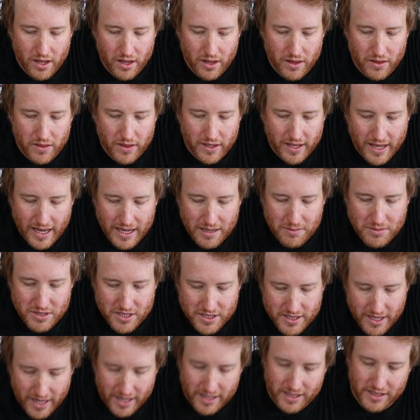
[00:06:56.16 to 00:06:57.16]
The
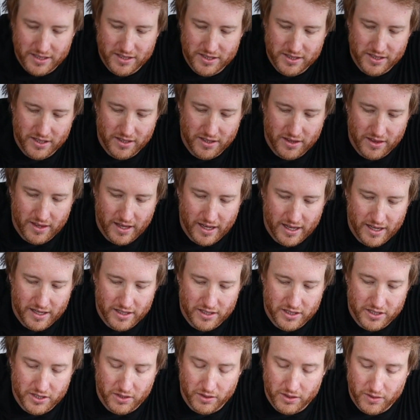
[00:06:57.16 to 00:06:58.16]

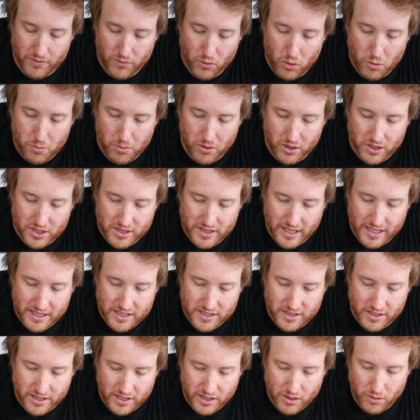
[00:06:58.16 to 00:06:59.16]
rulebook states
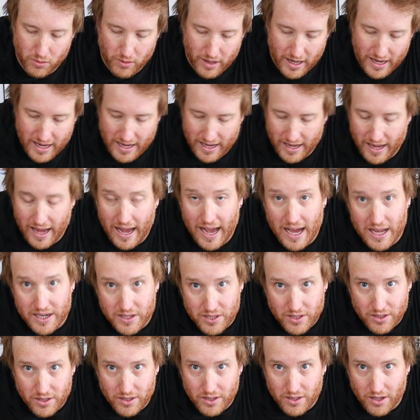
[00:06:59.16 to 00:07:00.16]
that you add
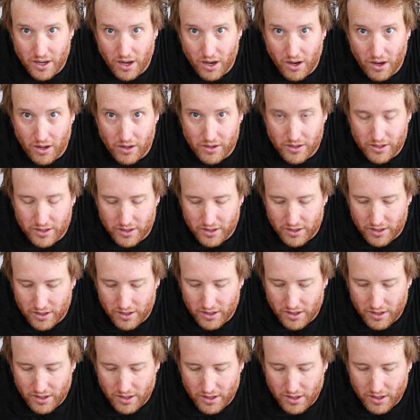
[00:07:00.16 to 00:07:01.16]
on
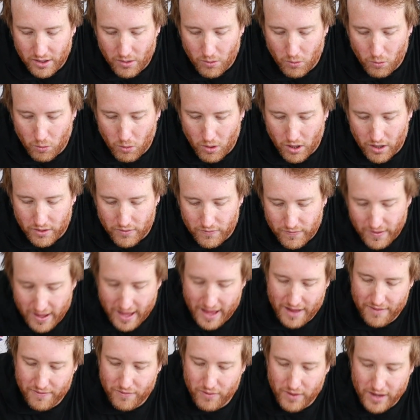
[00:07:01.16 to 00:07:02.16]
1 for
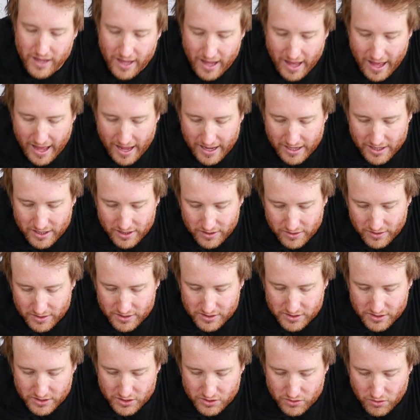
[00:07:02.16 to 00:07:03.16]
every egg that's
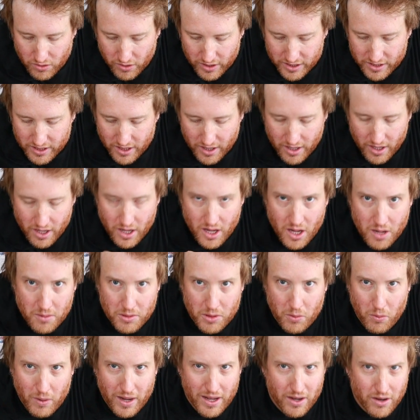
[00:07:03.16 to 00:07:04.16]
destroyed.
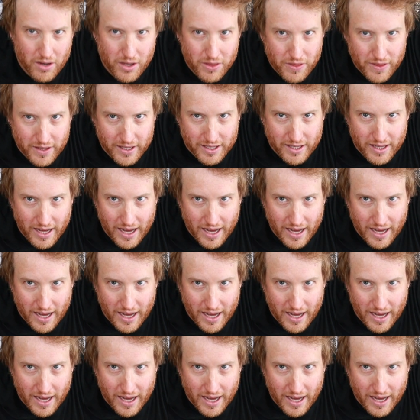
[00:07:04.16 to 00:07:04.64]
The way I think it